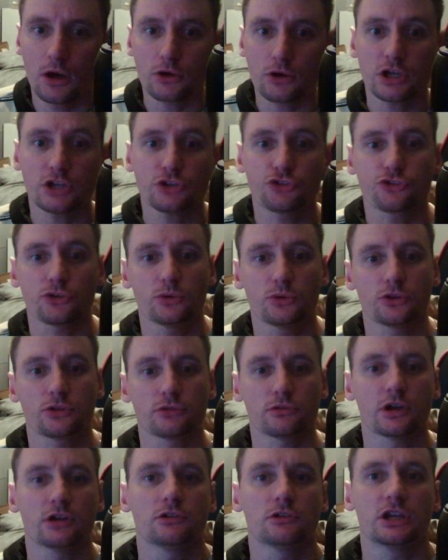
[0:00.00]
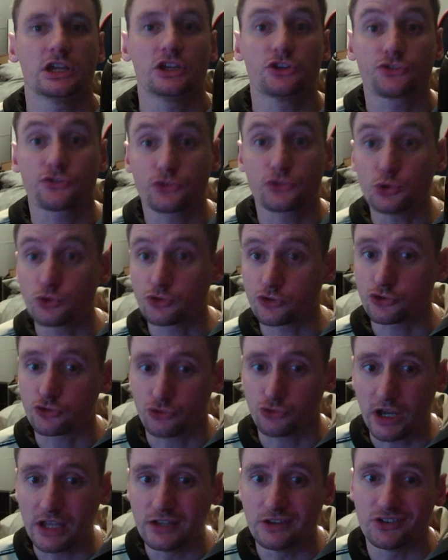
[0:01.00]
Okay, so another area is future
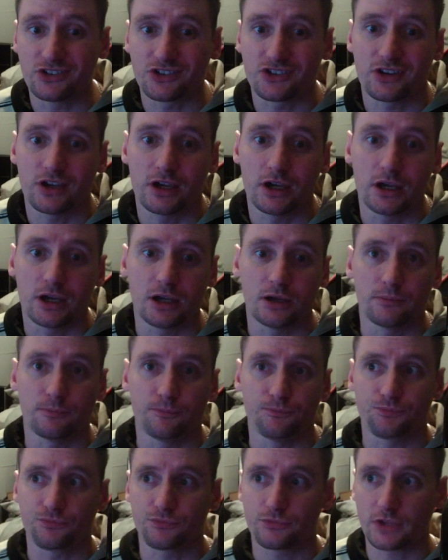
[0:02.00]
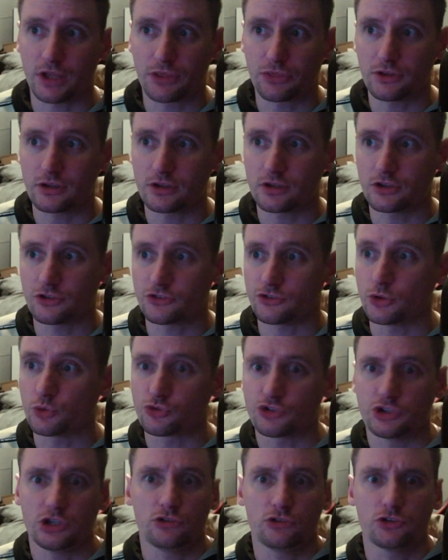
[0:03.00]
trends. I think it's
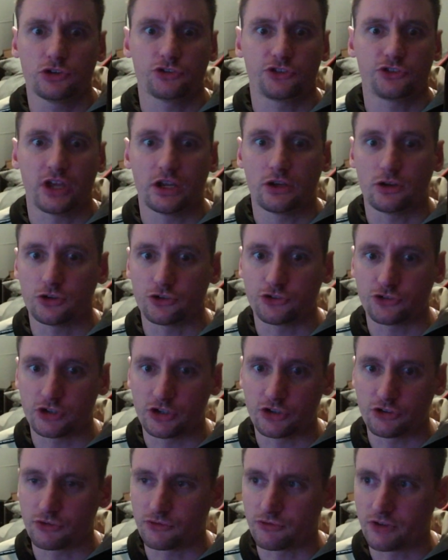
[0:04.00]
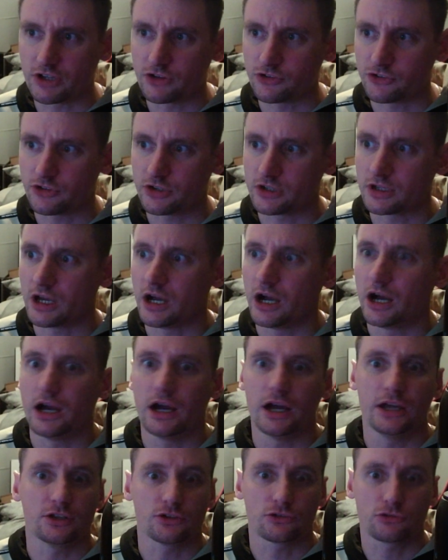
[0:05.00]
no secret technology is advancing at
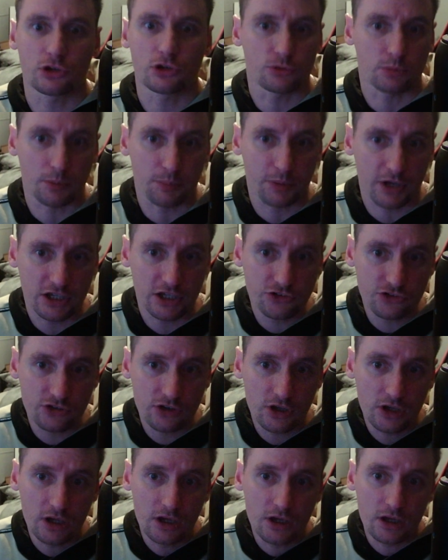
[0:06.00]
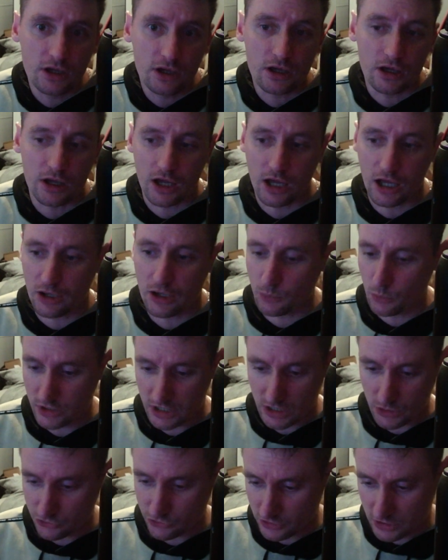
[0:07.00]
an incredible pace.
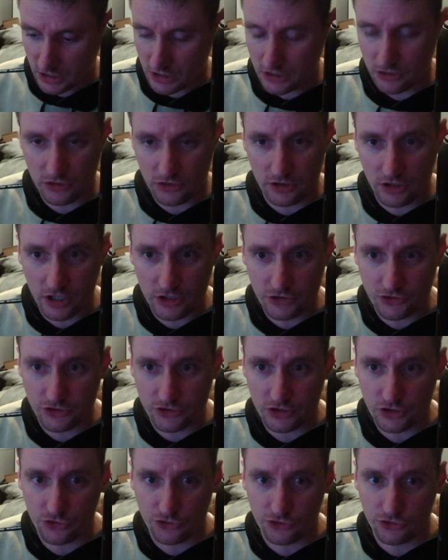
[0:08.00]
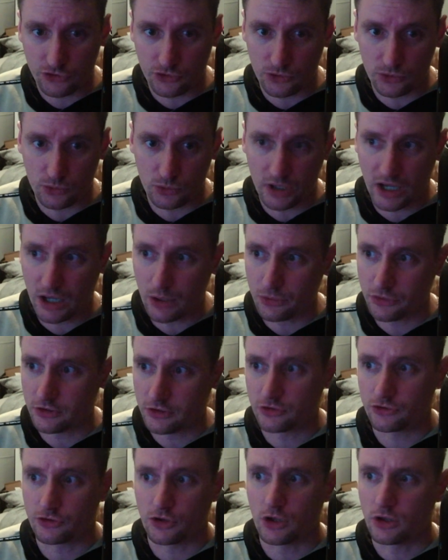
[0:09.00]
When I was a kid in the 90s to how
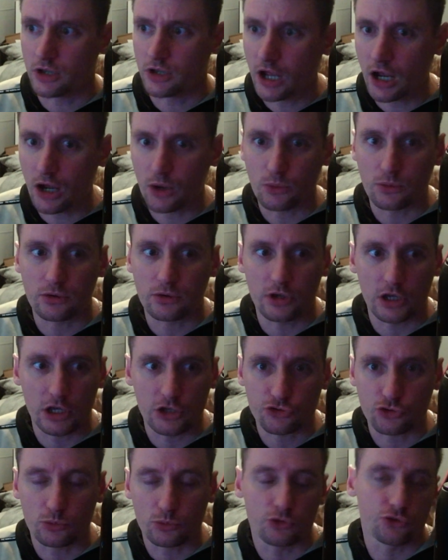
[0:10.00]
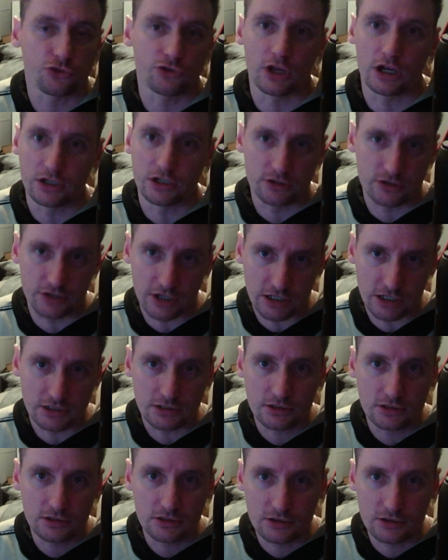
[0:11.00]
things are now, it's almost night and day.
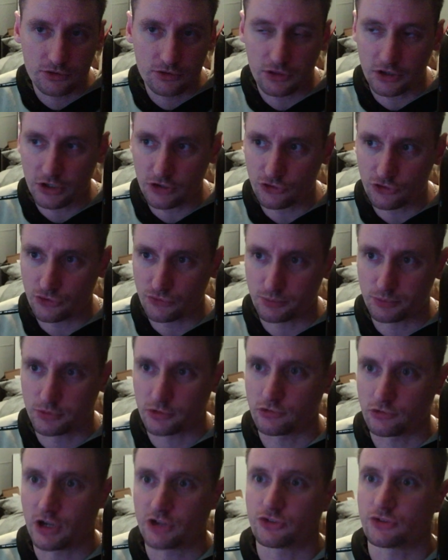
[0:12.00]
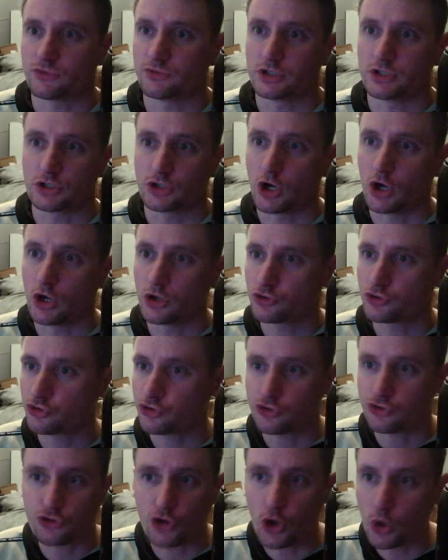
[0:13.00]
Things have progressively got
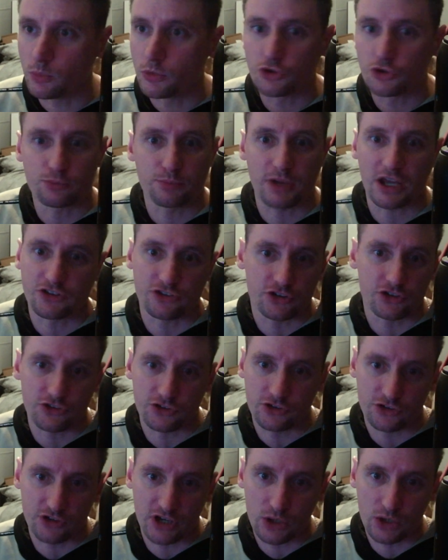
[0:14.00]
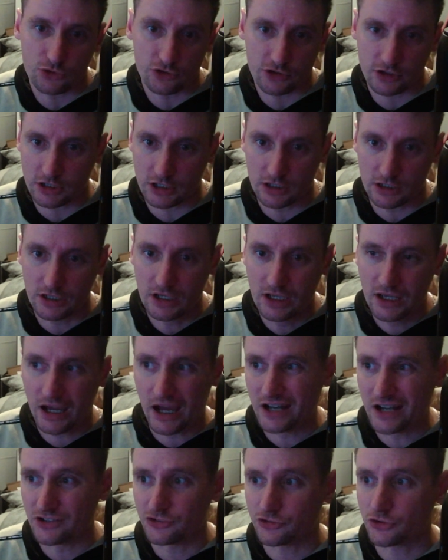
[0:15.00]
so much better since I was a kid,
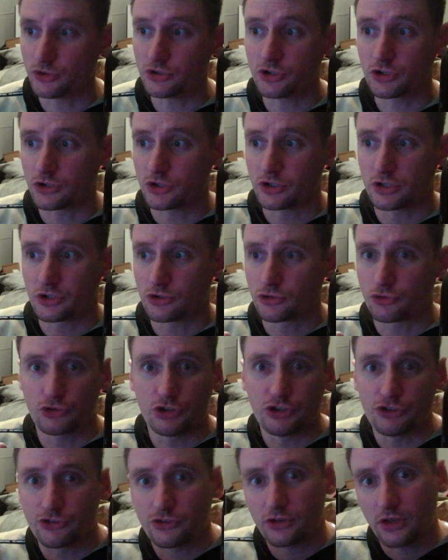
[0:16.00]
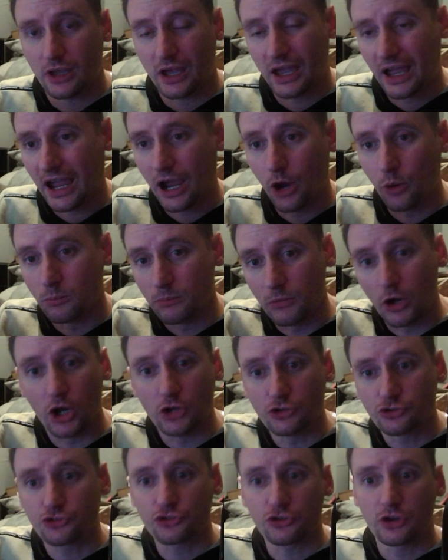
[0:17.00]
and it's only going to increase how
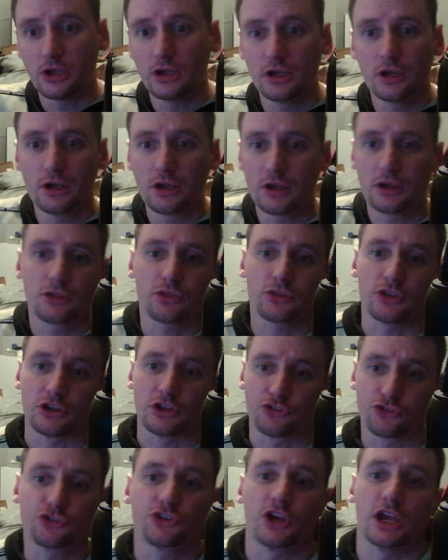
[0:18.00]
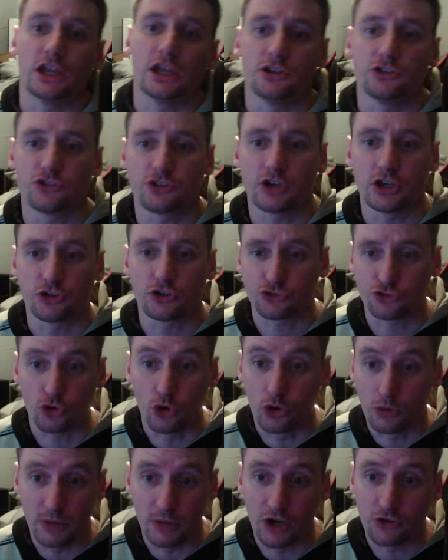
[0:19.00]
much things change in a
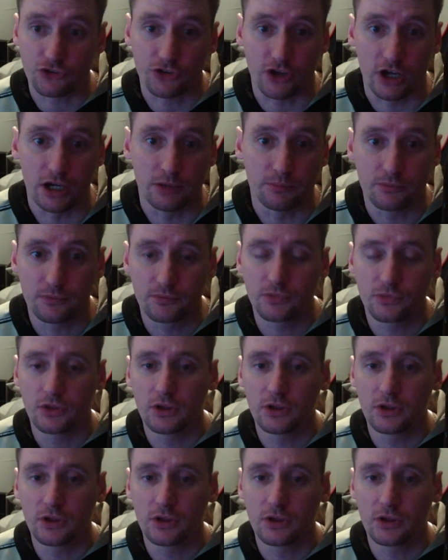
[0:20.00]
short amount of time.